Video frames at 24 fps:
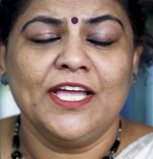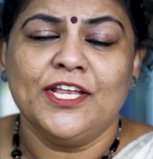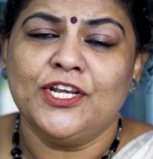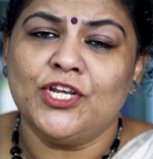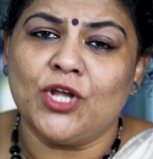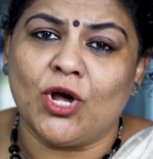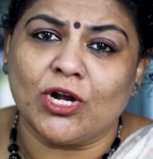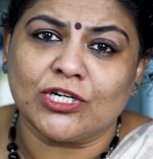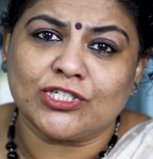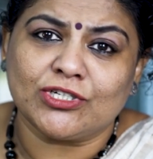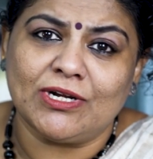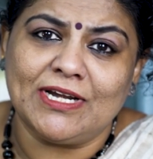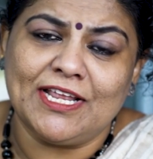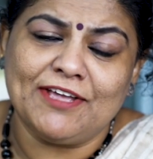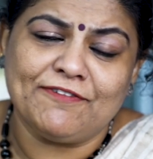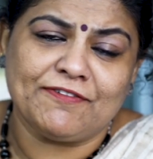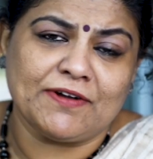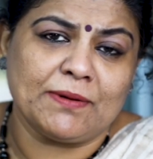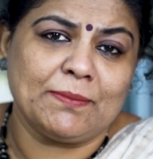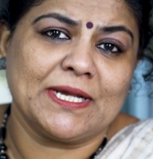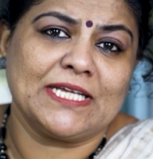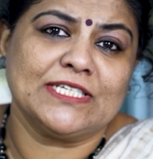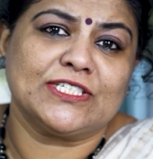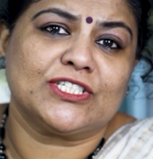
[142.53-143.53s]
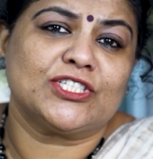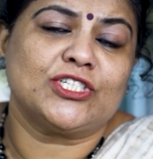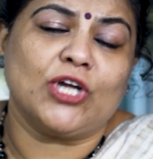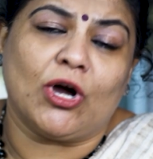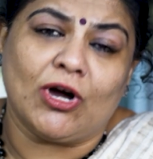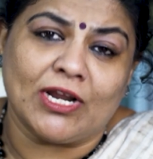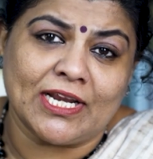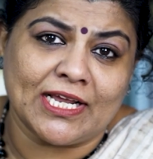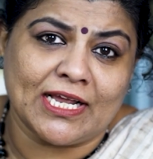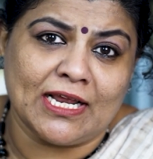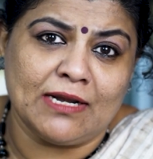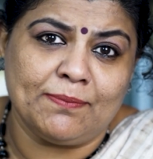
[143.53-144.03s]
Not only from a
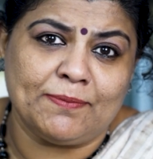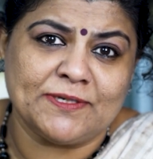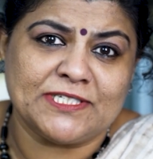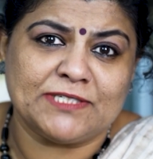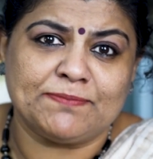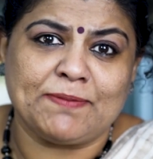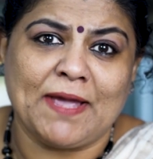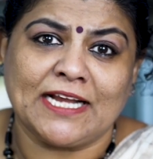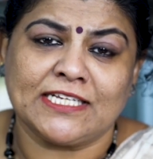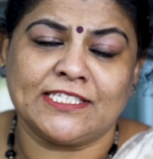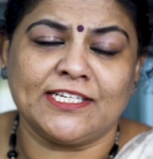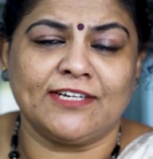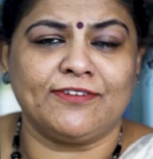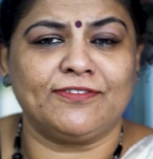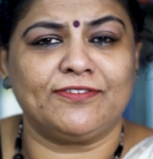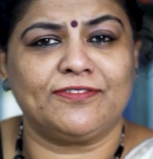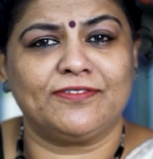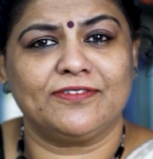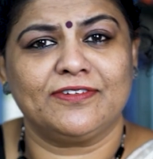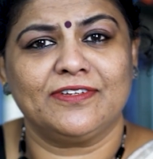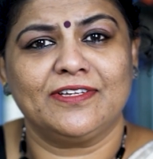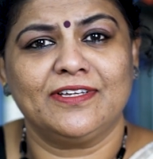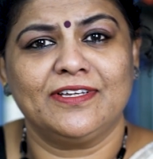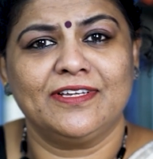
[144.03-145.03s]
historical perspective,